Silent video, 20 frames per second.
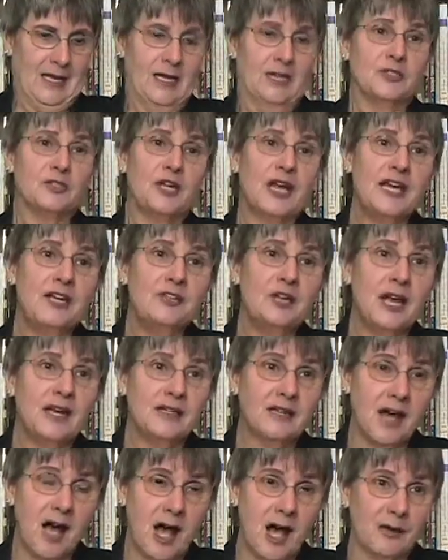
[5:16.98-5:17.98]
Change
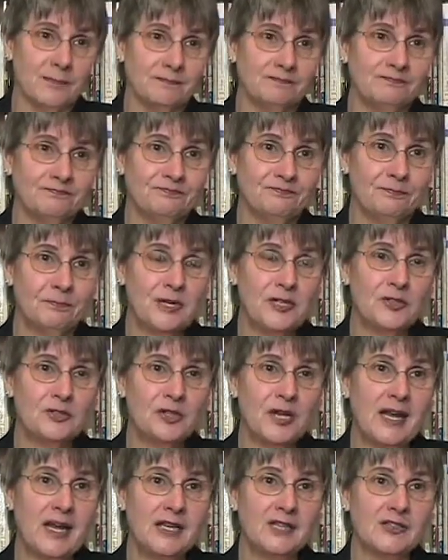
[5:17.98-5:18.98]
had come, but
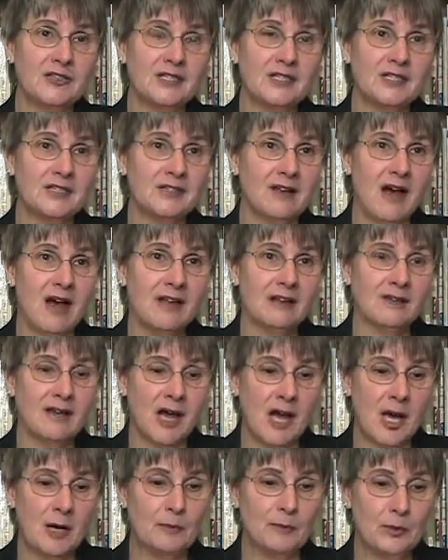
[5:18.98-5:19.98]
change does not
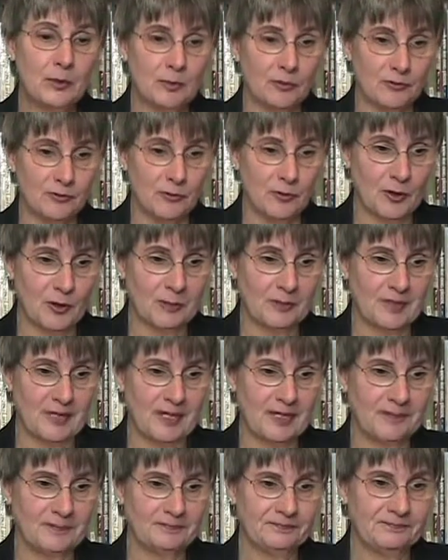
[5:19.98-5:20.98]
come uniformly.